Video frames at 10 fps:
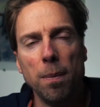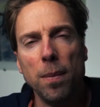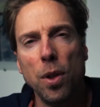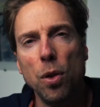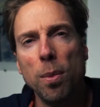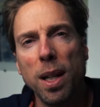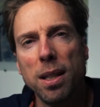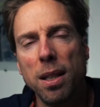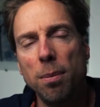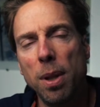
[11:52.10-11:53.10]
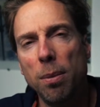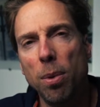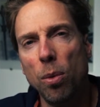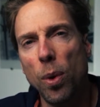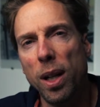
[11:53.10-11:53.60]
you might see
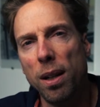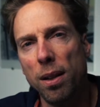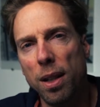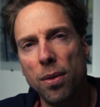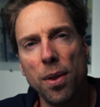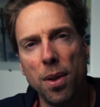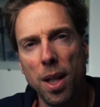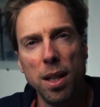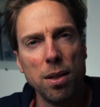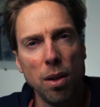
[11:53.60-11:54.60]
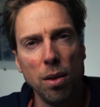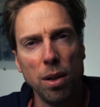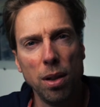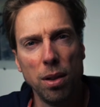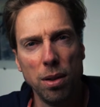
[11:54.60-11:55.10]
people wear different things on
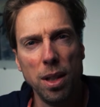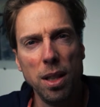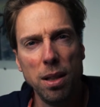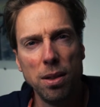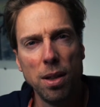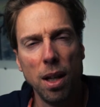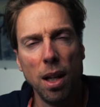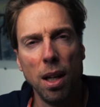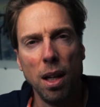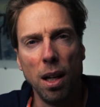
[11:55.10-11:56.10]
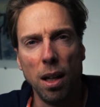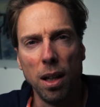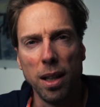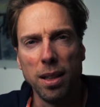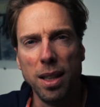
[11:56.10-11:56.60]
the knees,
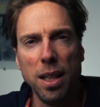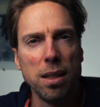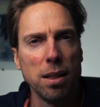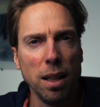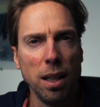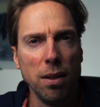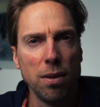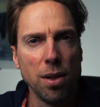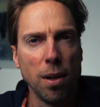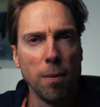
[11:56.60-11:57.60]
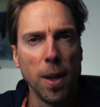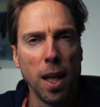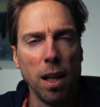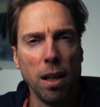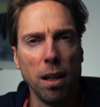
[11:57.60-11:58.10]
like knee sleeves,
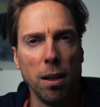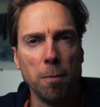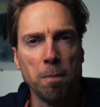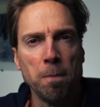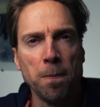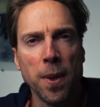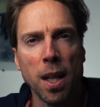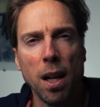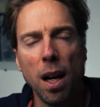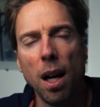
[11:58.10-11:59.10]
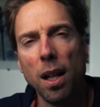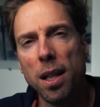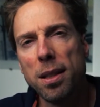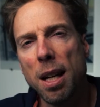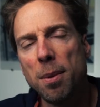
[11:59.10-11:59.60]
and a lot
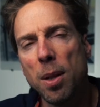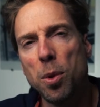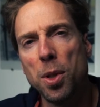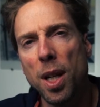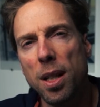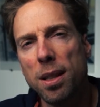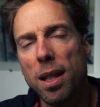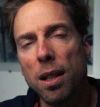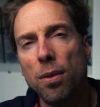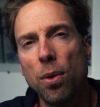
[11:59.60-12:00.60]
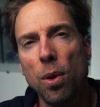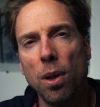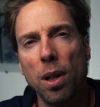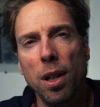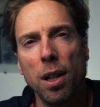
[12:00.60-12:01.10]
of times I would say it's not for
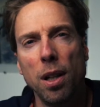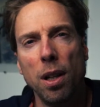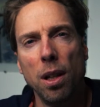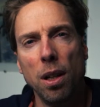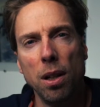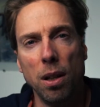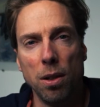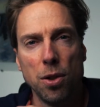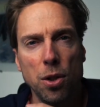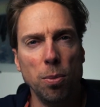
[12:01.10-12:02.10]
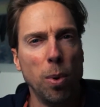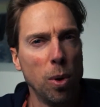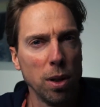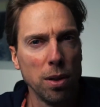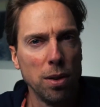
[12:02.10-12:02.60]

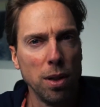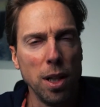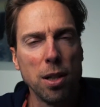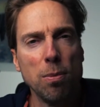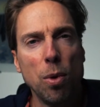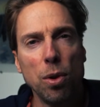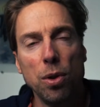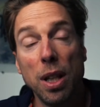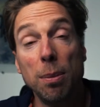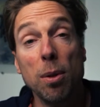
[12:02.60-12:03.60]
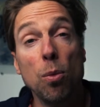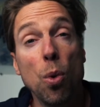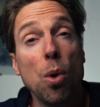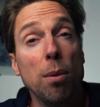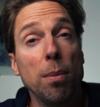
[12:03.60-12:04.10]
support, it's more to keep them
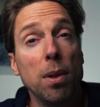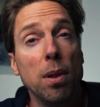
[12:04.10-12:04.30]
warm.